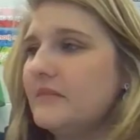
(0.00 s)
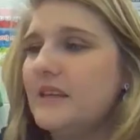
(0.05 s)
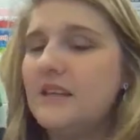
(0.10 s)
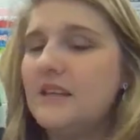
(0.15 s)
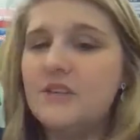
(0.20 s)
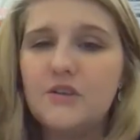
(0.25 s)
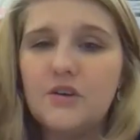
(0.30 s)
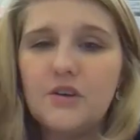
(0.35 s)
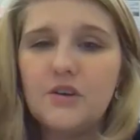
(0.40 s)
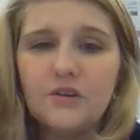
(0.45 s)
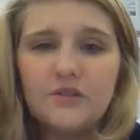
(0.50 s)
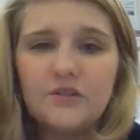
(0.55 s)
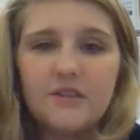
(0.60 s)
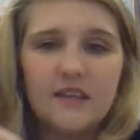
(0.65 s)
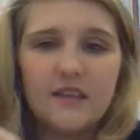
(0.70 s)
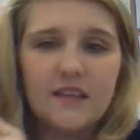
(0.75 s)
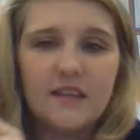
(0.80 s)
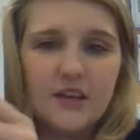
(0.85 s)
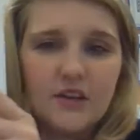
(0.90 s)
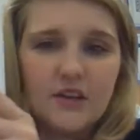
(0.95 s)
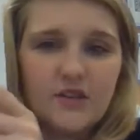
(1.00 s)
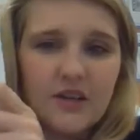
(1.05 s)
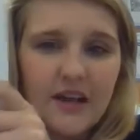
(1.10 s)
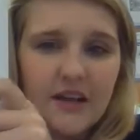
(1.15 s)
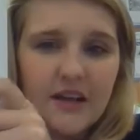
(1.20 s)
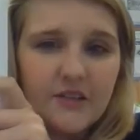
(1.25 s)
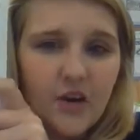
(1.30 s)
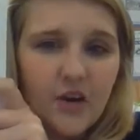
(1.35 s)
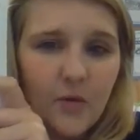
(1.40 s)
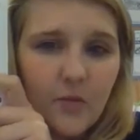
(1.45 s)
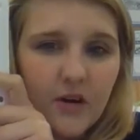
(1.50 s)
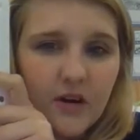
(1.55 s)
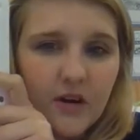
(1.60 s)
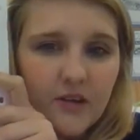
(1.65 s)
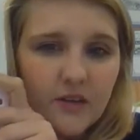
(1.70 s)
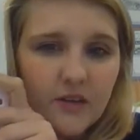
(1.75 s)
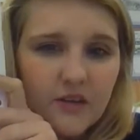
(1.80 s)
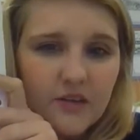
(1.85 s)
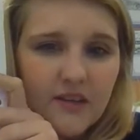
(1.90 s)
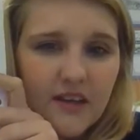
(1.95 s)
And so you'll see that your child's
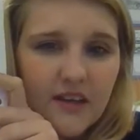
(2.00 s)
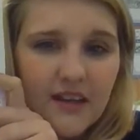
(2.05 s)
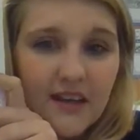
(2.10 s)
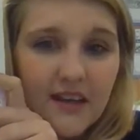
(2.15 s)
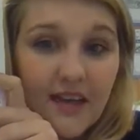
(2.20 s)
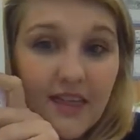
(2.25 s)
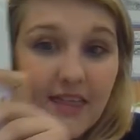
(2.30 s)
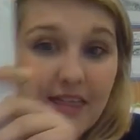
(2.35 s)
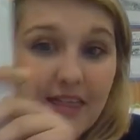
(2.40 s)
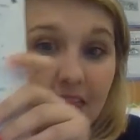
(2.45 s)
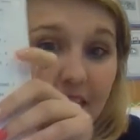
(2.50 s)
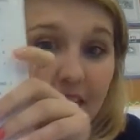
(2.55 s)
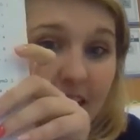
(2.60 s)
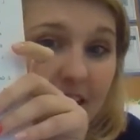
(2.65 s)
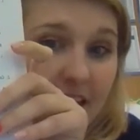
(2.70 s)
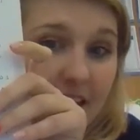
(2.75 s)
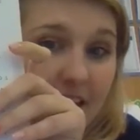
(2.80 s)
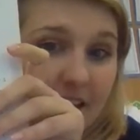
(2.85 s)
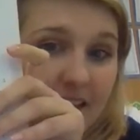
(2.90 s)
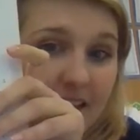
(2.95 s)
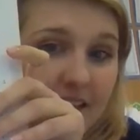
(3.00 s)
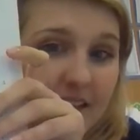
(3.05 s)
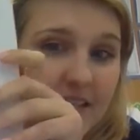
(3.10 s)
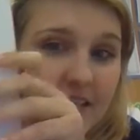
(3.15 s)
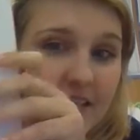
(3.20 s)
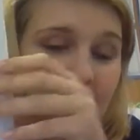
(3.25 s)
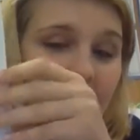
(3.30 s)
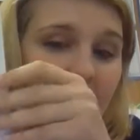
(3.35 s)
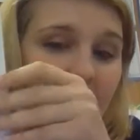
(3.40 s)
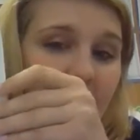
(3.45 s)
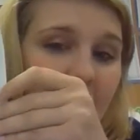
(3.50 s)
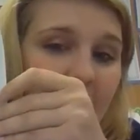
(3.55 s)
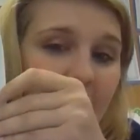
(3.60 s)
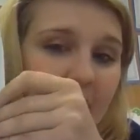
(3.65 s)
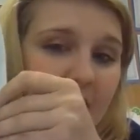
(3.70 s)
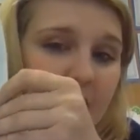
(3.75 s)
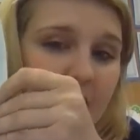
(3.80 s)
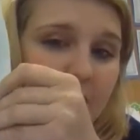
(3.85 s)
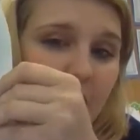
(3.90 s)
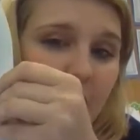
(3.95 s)
homework looks like this,
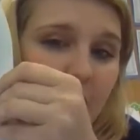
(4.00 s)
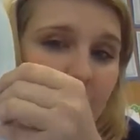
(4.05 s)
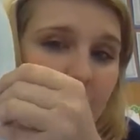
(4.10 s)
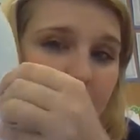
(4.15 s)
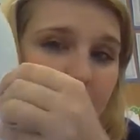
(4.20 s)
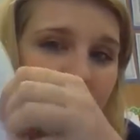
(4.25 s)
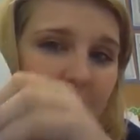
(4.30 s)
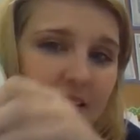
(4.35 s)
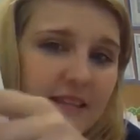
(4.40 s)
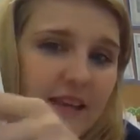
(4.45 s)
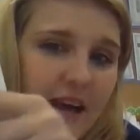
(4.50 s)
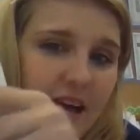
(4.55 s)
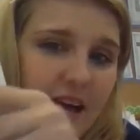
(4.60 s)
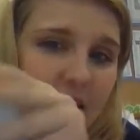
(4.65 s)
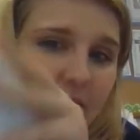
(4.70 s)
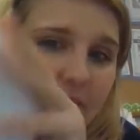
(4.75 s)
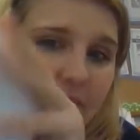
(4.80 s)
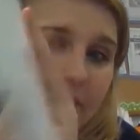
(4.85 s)
and it's front and back side.